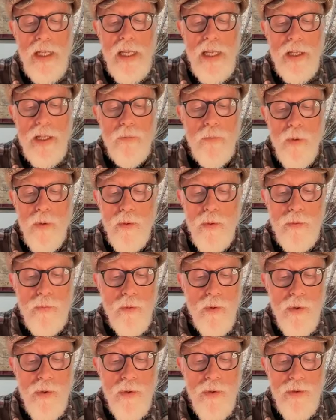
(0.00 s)
and World
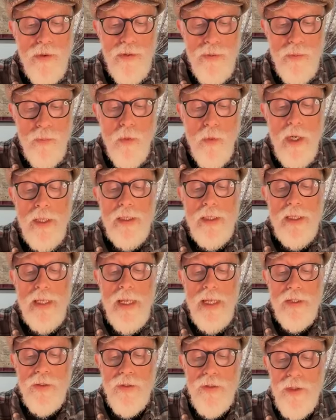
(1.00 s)
Wars I
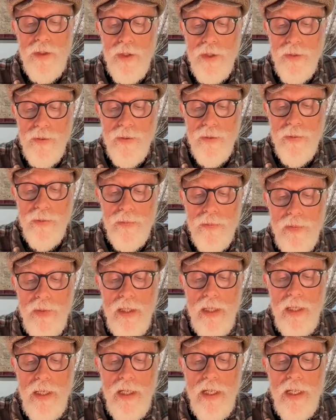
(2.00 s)
and II.
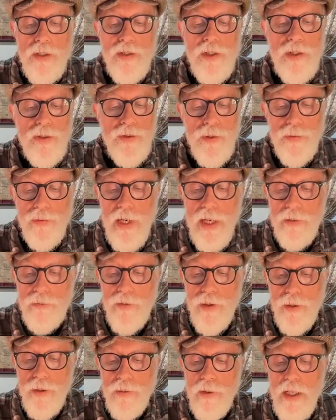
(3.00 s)
She survived
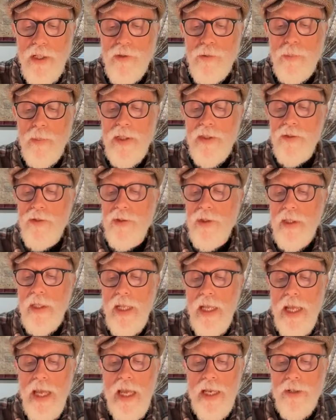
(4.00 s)
two husbands
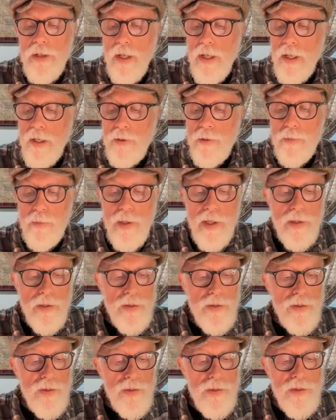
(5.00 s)
and all her brothers and